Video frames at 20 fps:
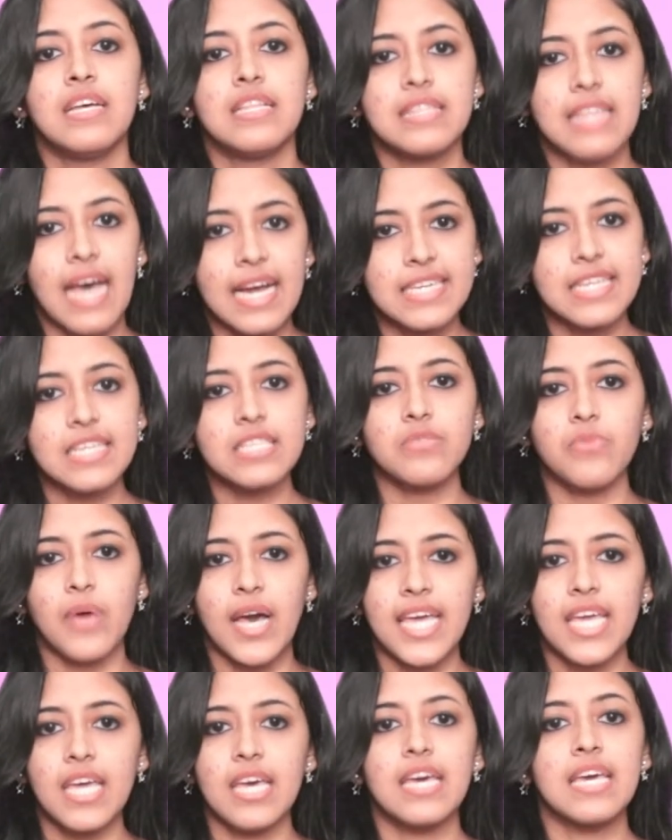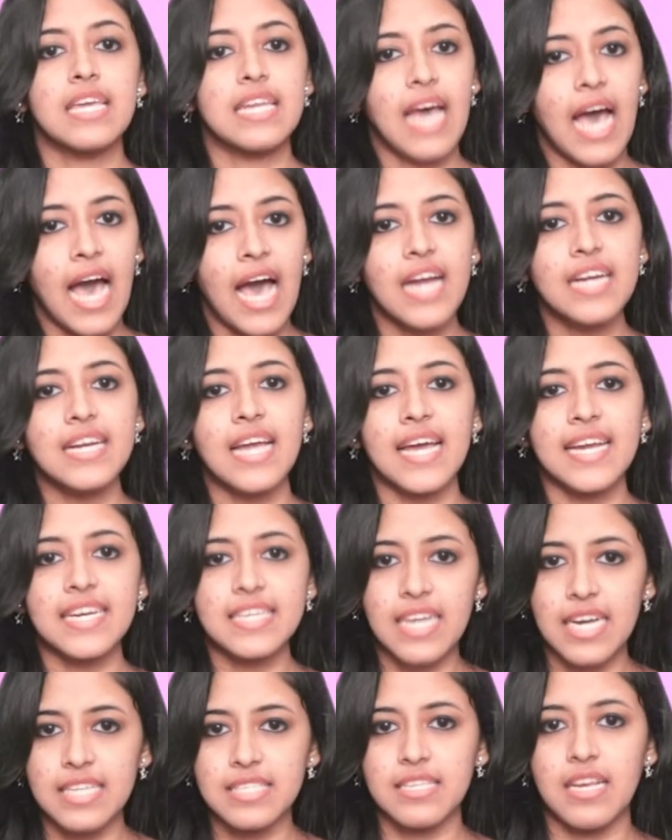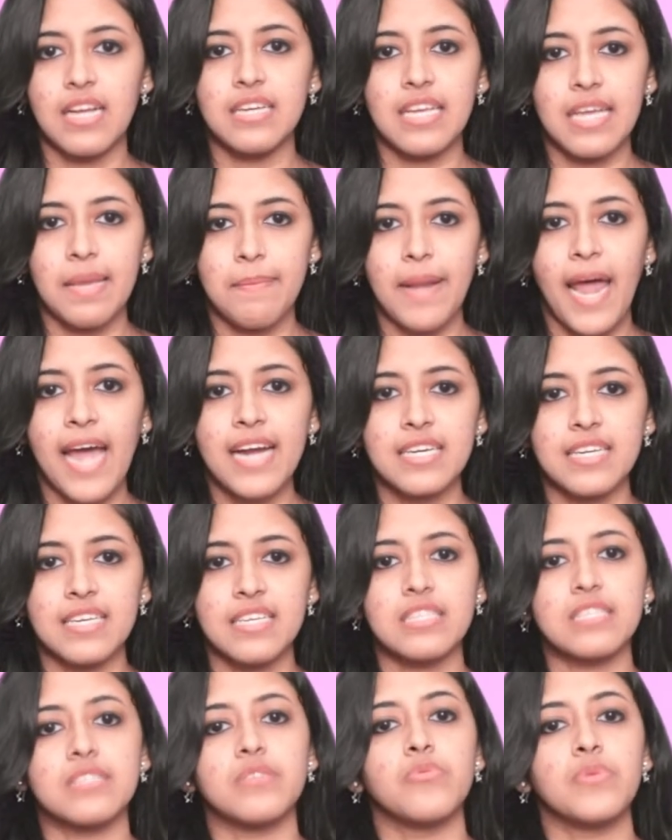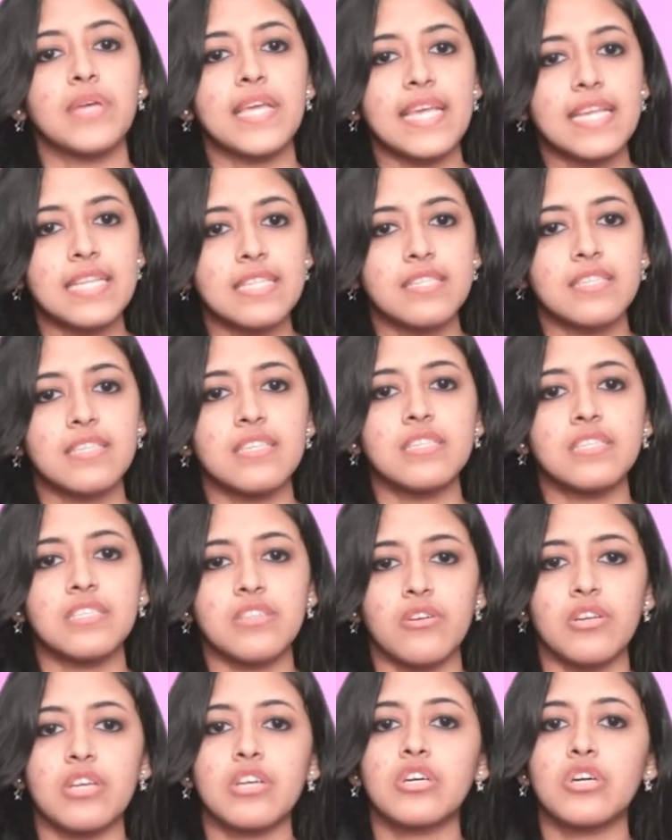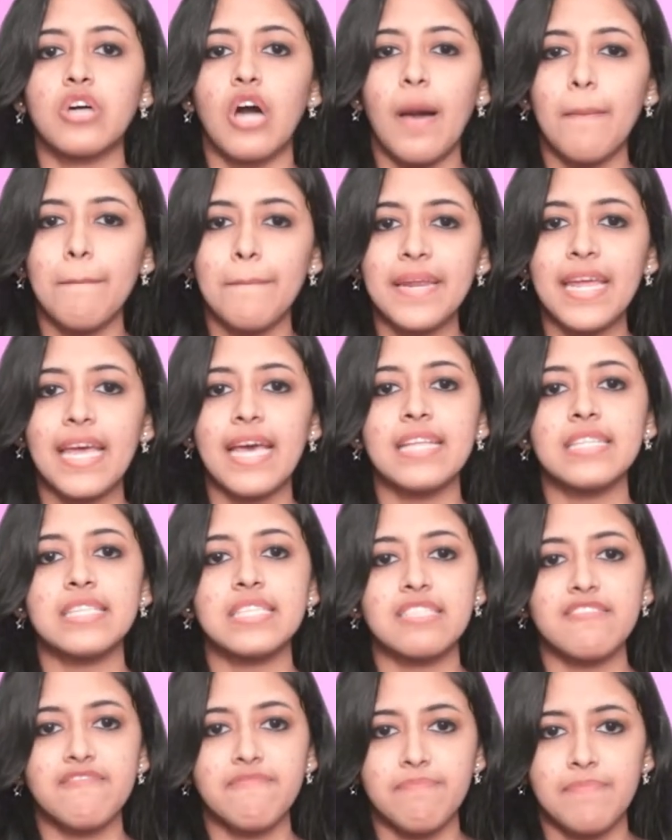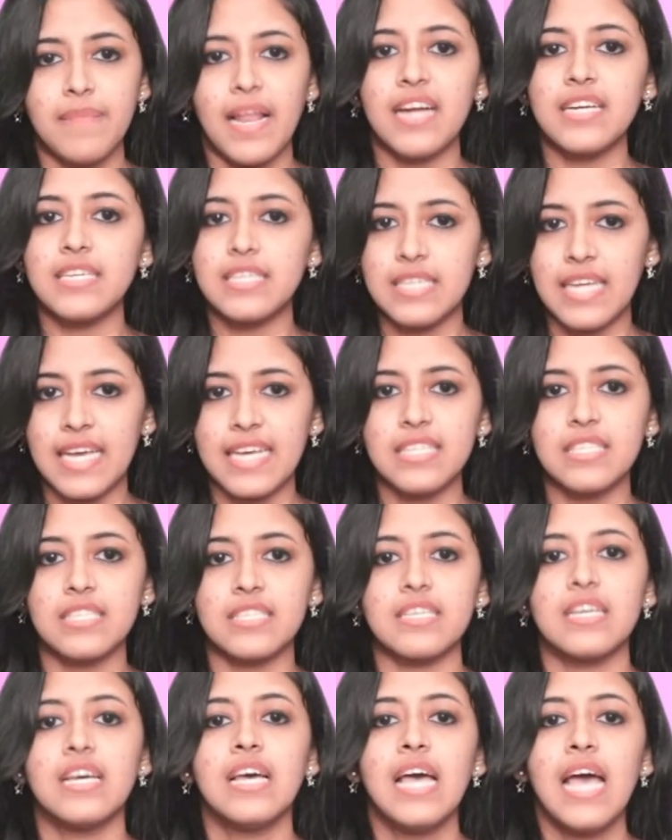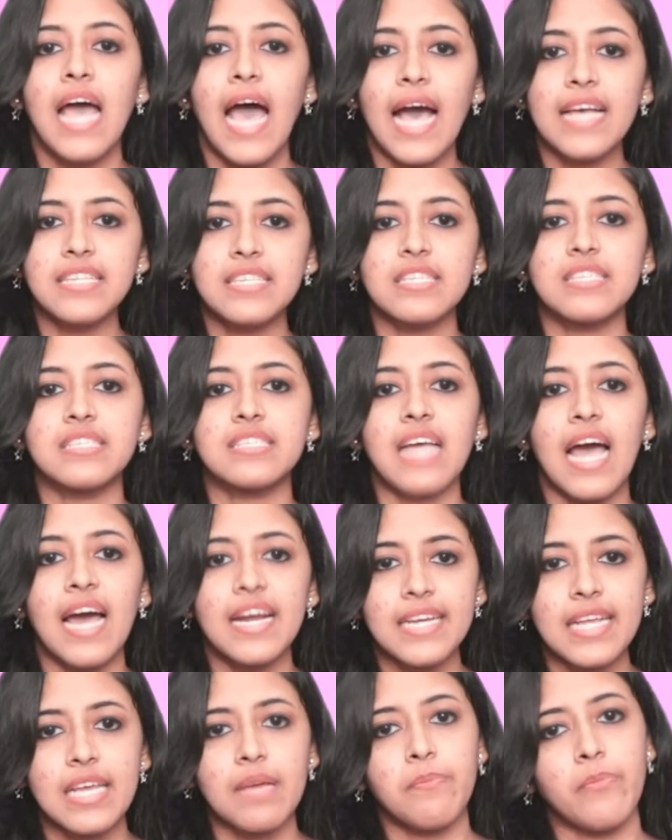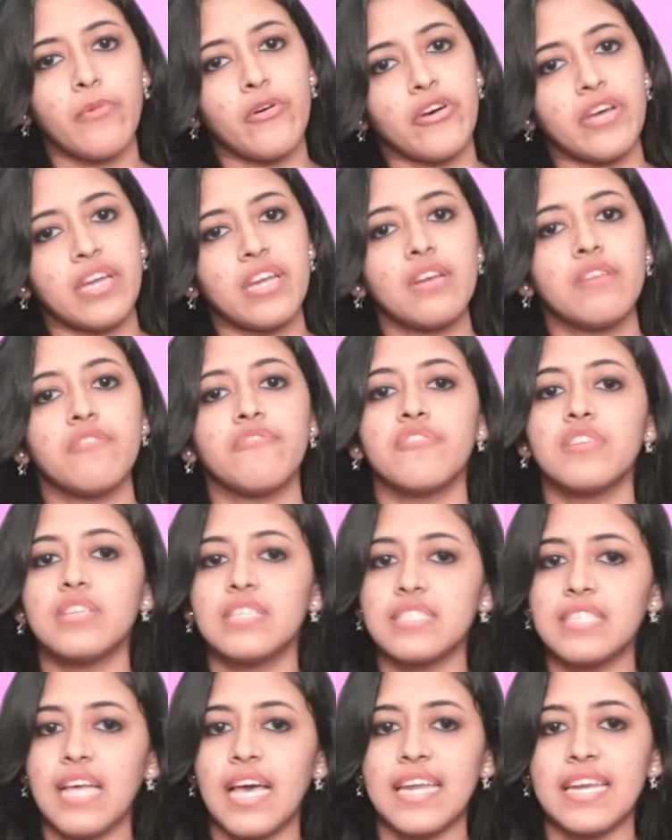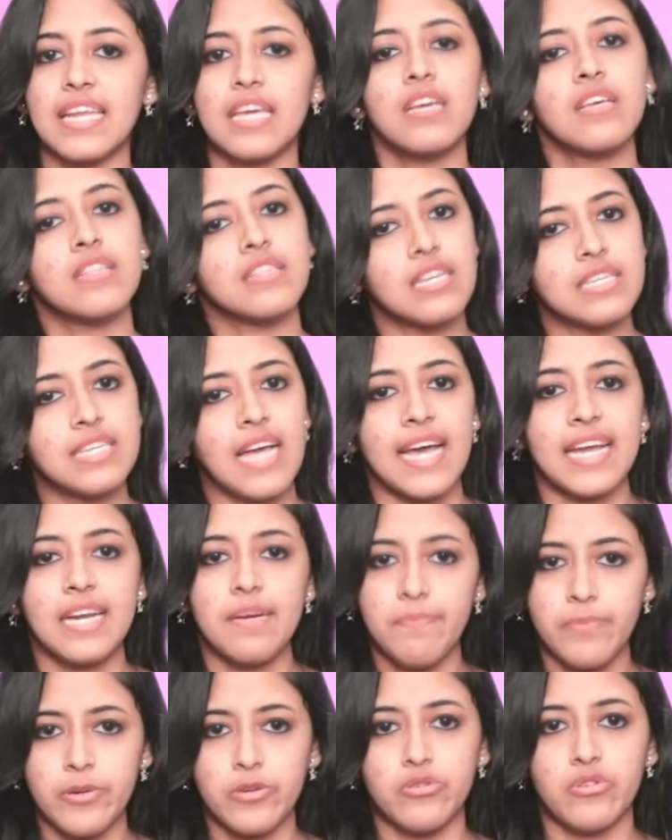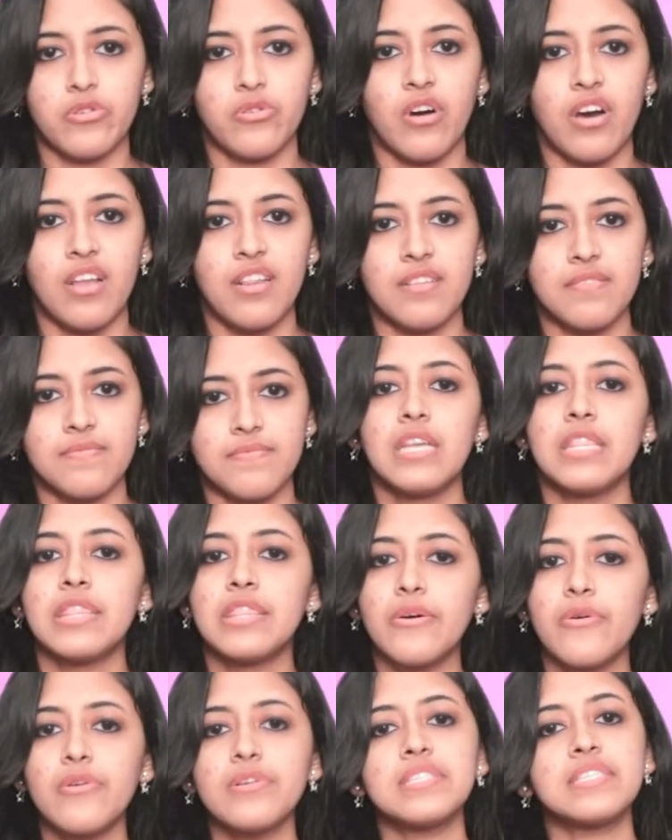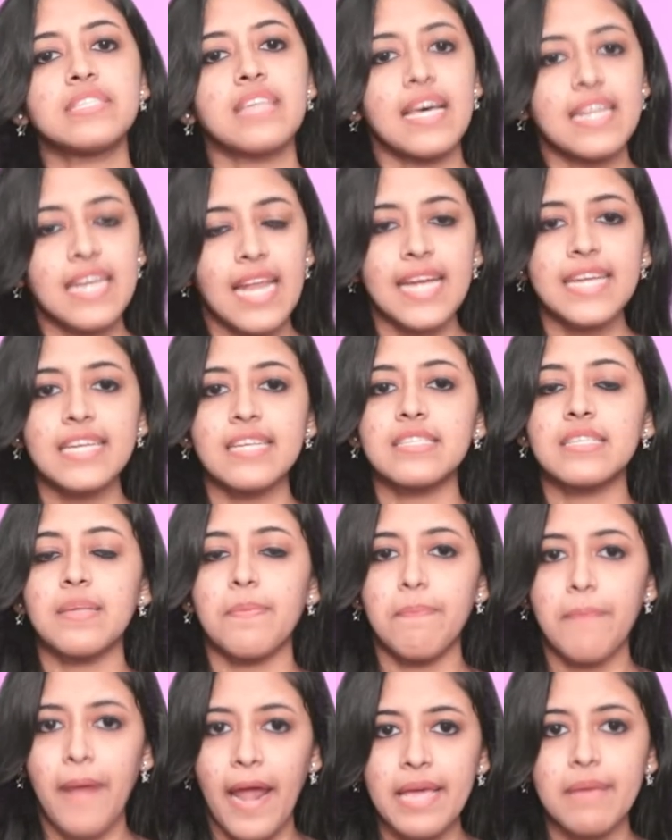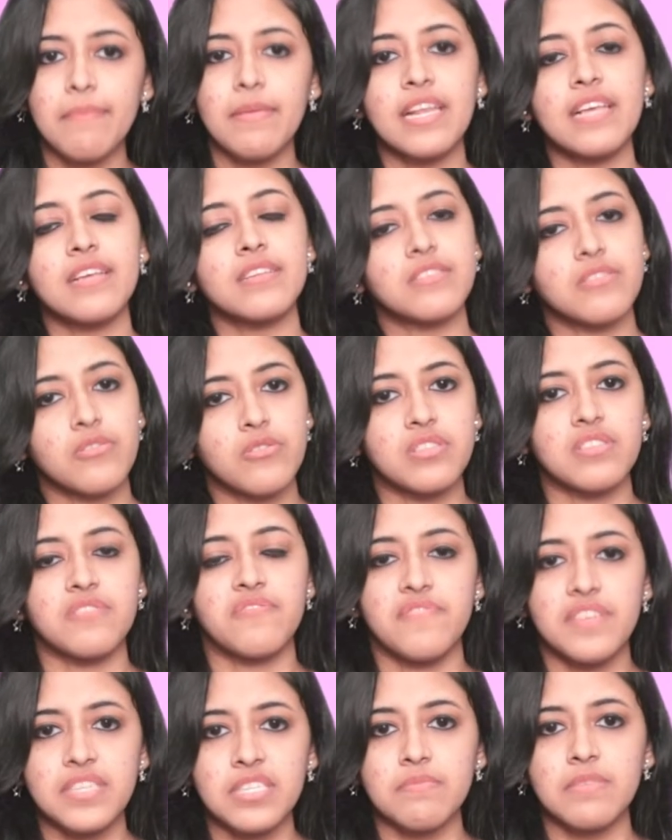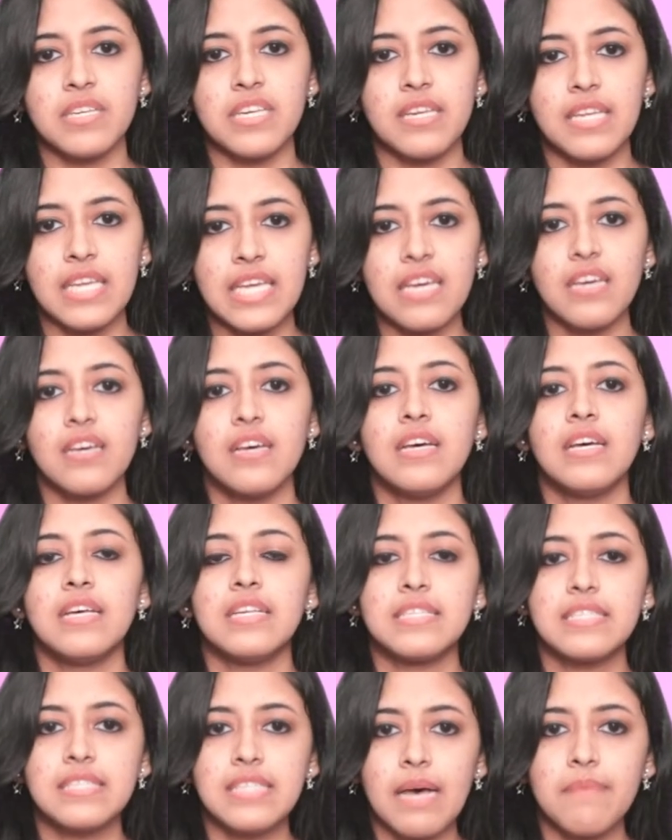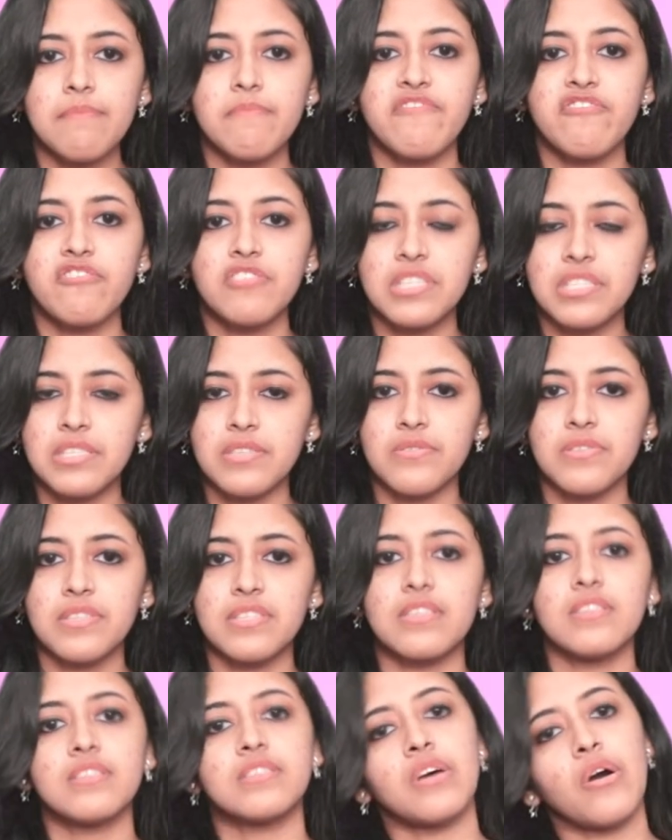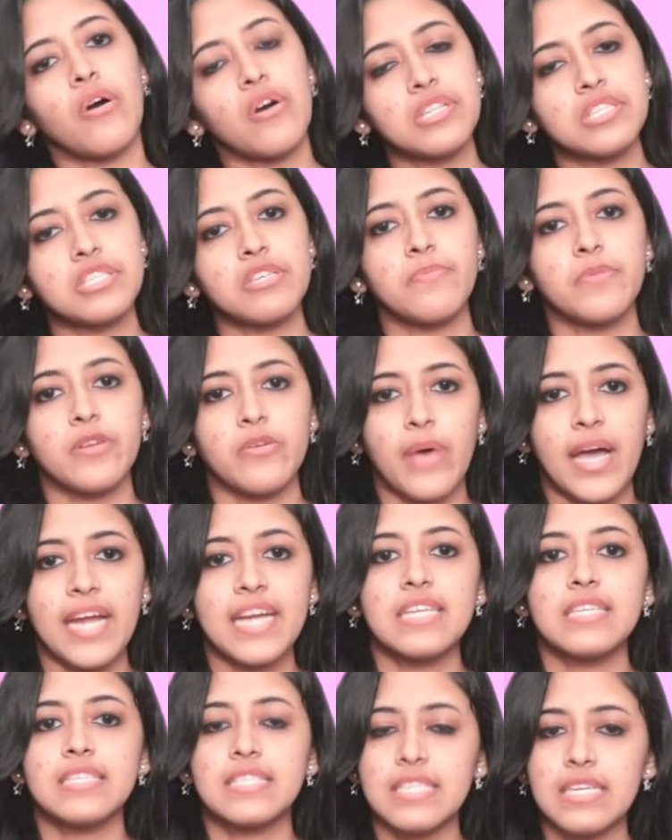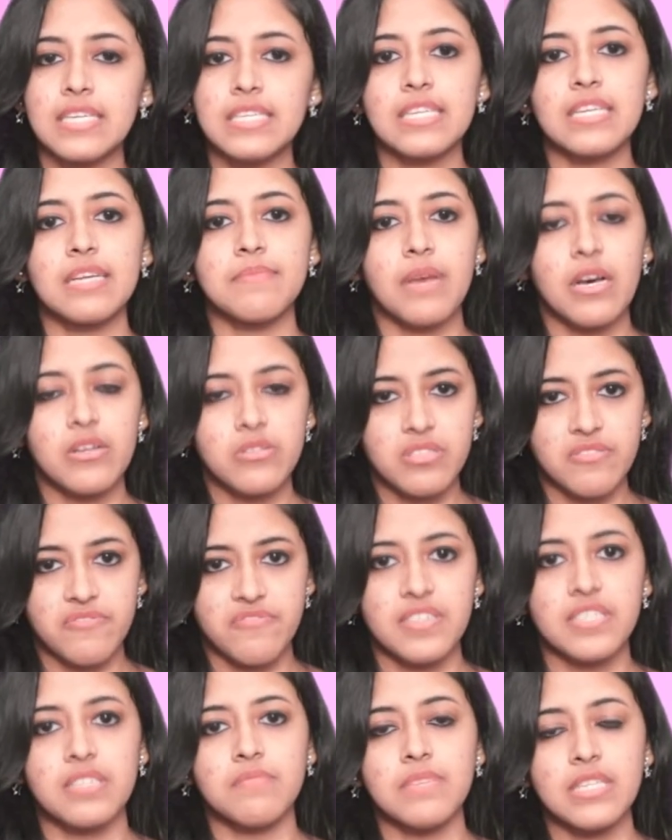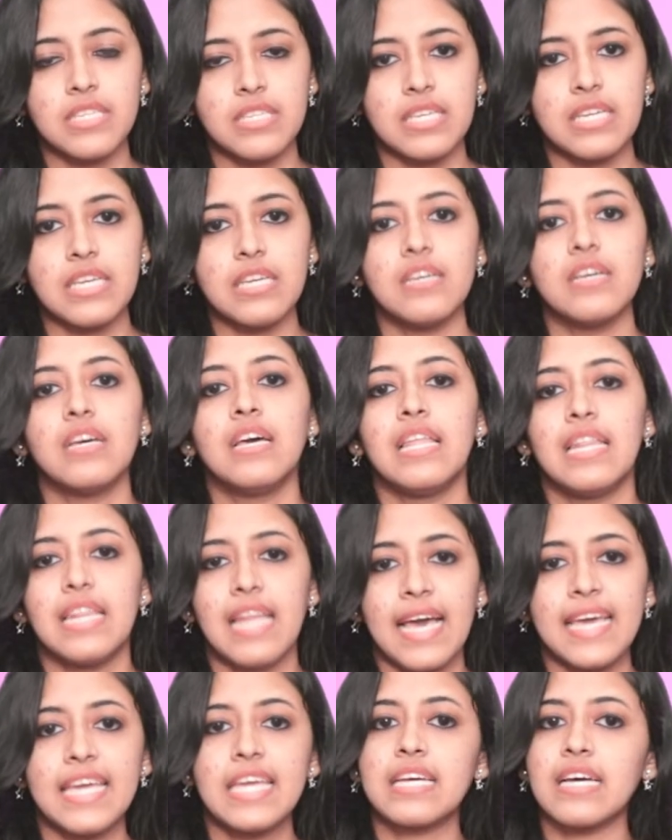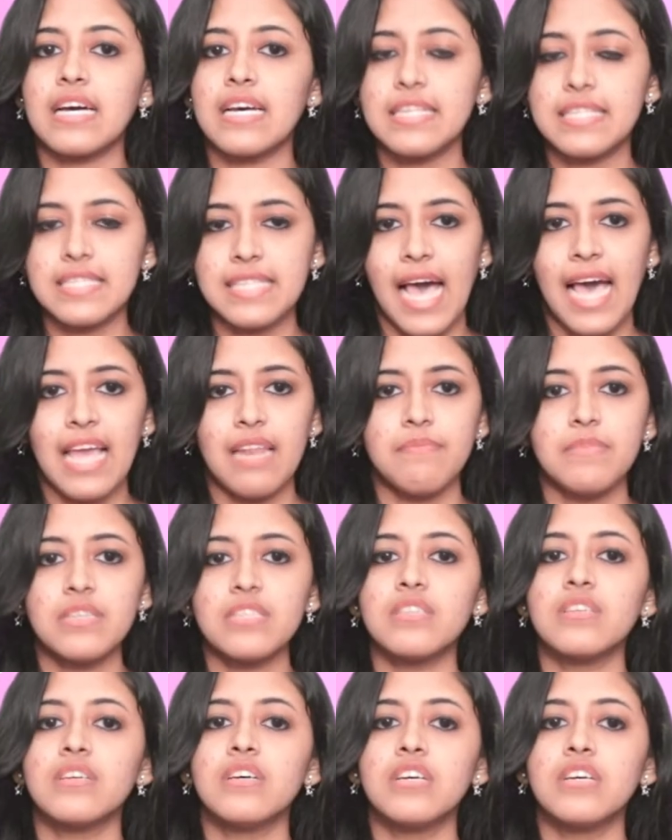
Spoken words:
That is why in our diet consulting practice, we insist on a comprehensive blood test as a starting point for designing the diet protocol. Though sunlight is a primary source of vitamin D, some food sources also provide certain amounts of vitamin D like salmon,